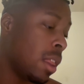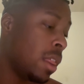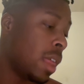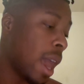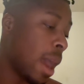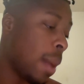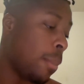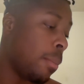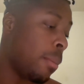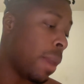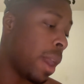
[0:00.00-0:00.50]

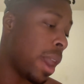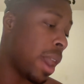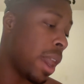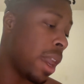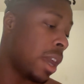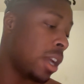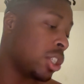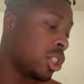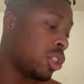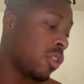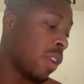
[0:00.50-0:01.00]
that may
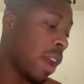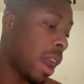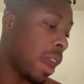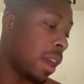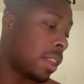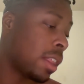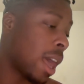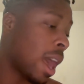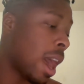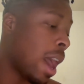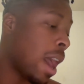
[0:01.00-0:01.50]

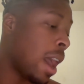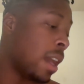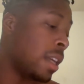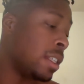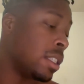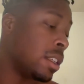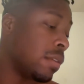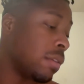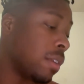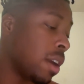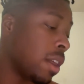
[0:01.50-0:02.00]
attract the
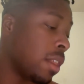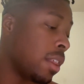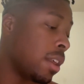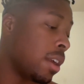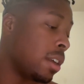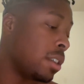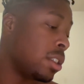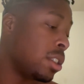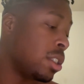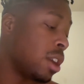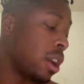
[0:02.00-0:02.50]
eyes of others.
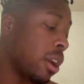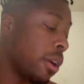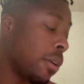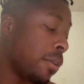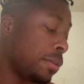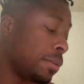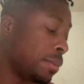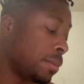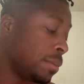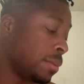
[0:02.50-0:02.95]
So,